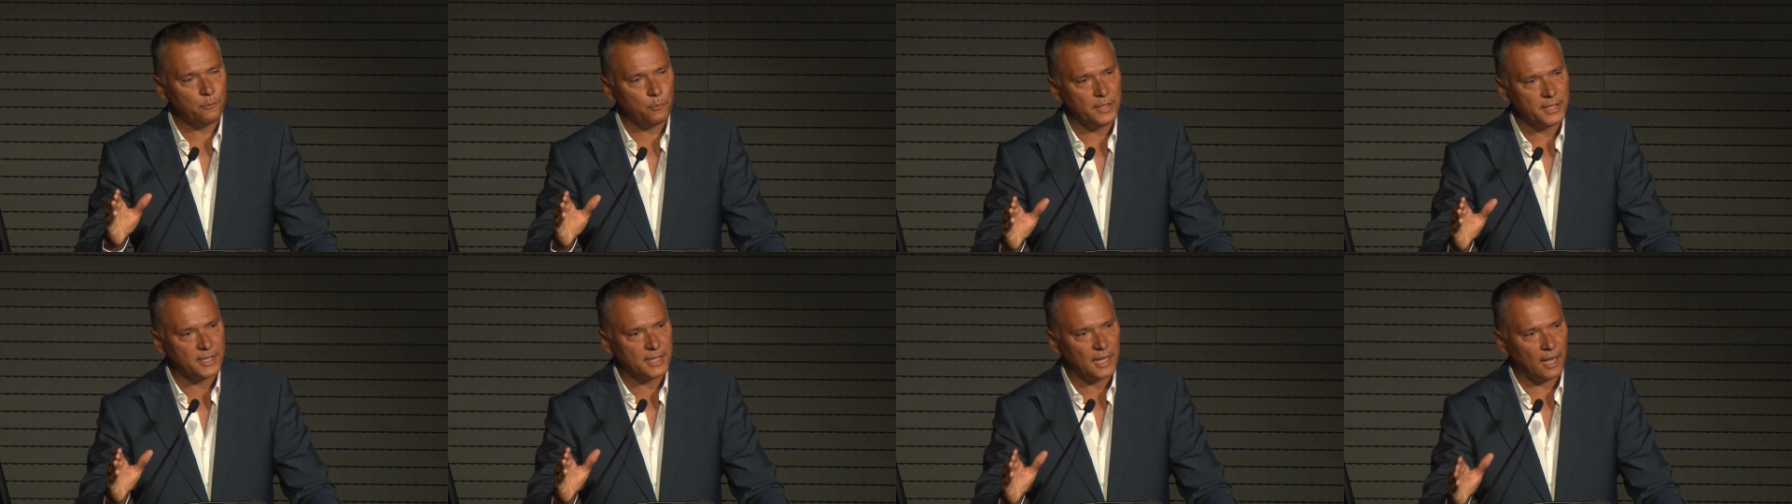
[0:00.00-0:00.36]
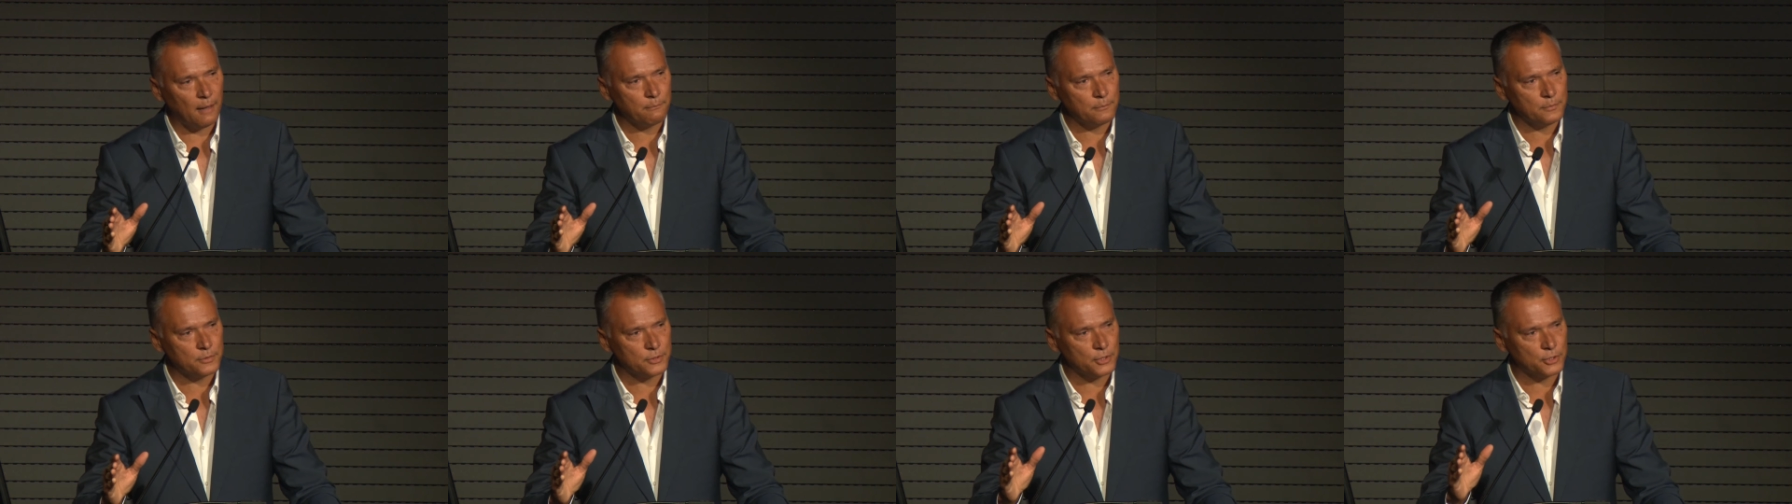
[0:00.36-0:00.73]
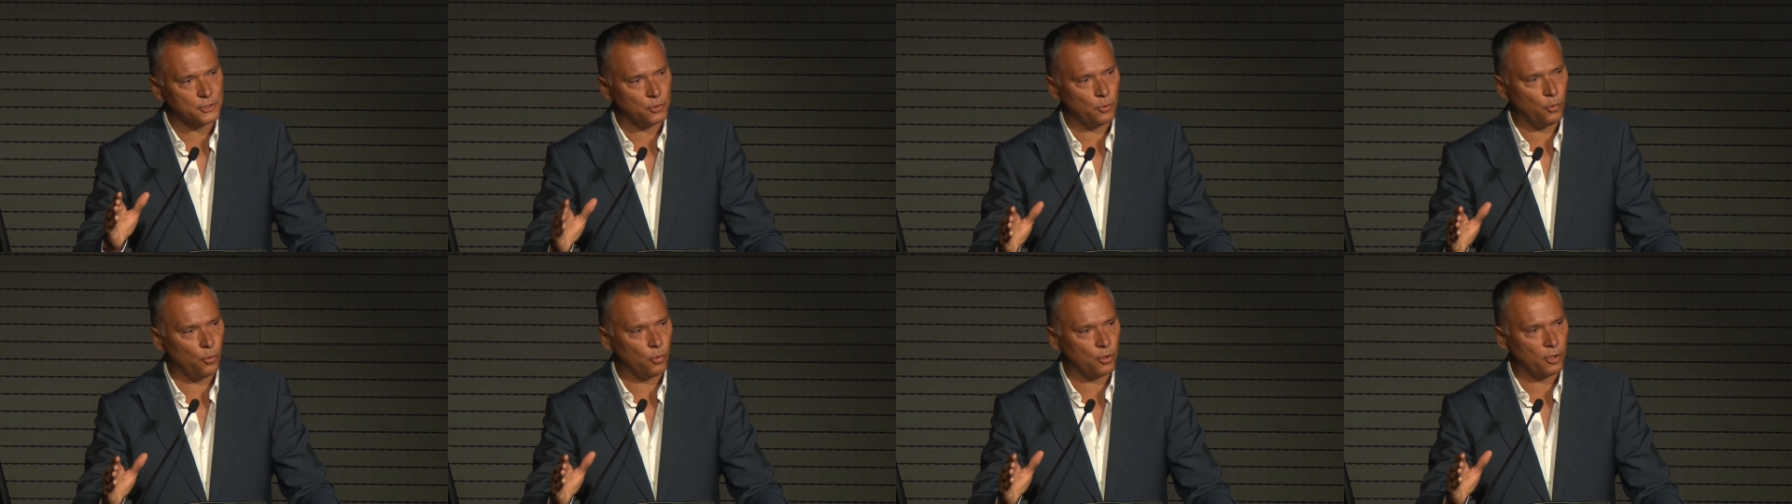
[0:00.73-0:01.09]
we come to
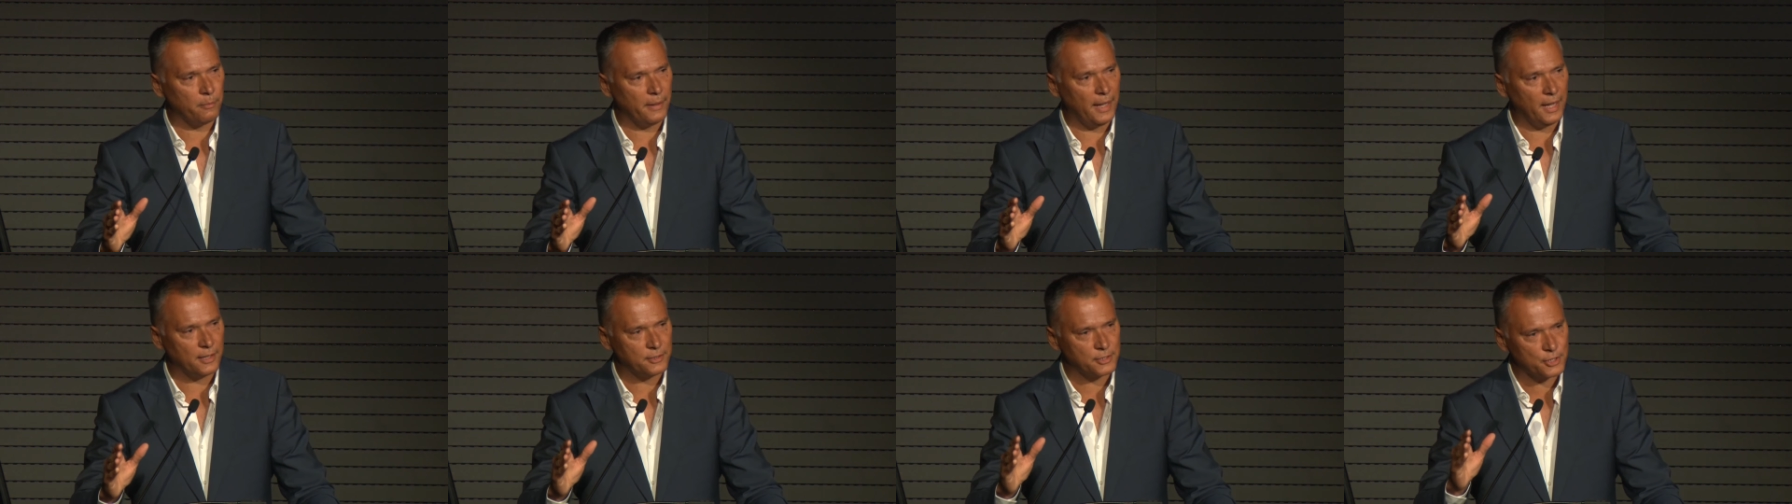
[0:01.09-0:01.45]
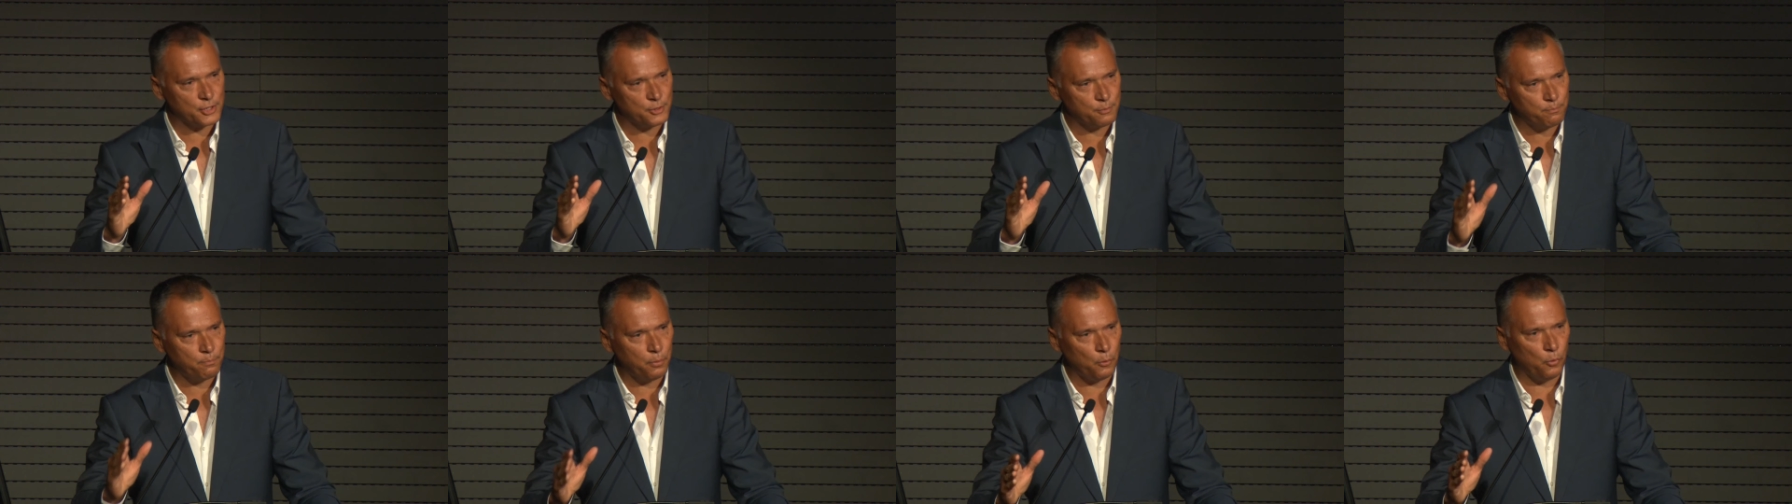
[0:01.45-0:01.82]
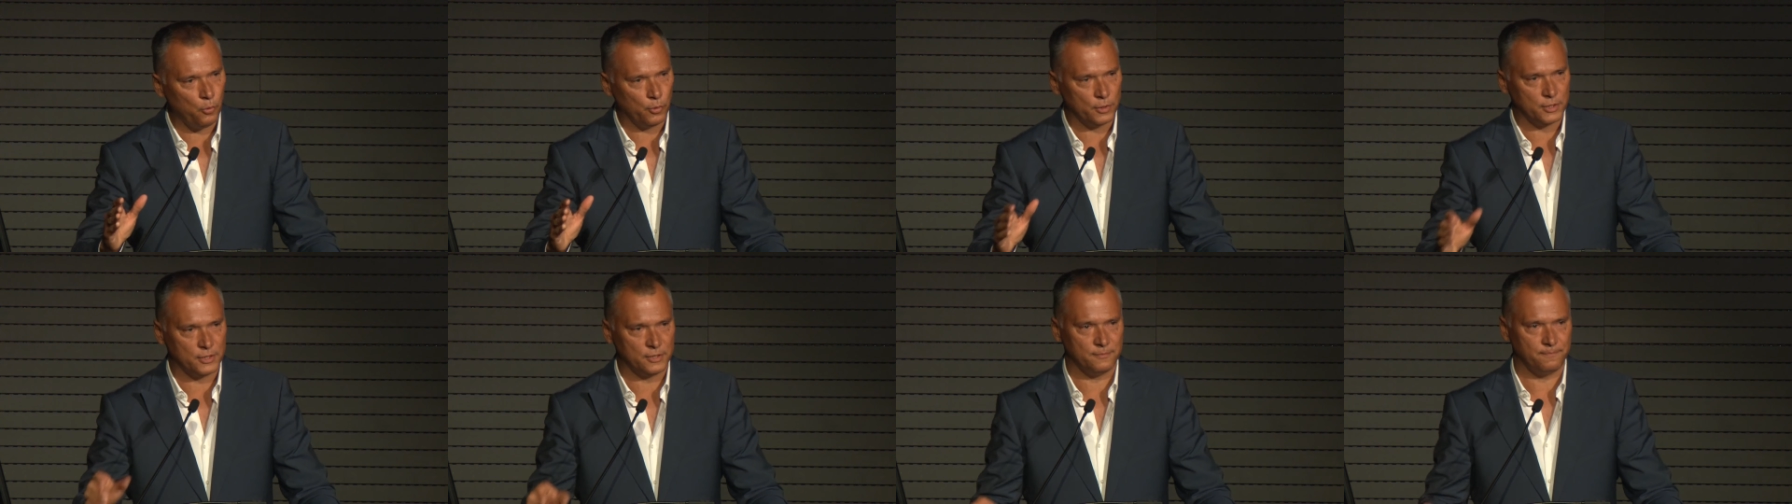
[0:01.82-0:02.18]
talk about
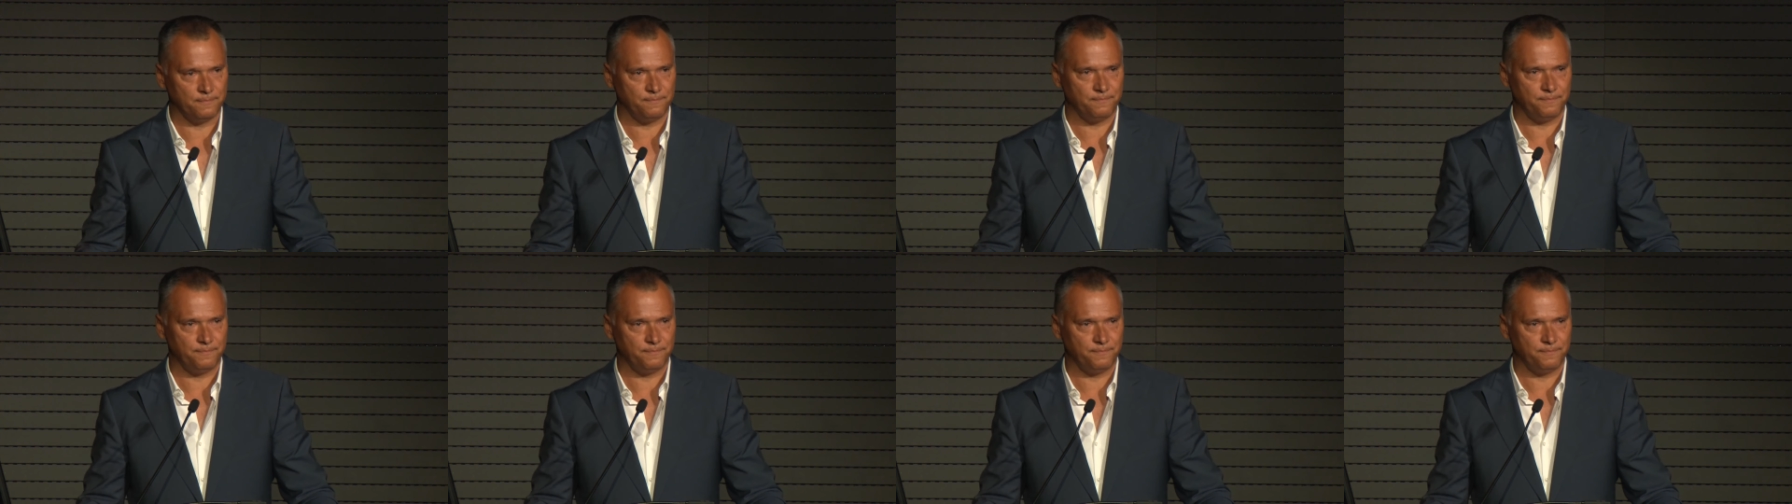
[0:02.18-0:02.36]
sport.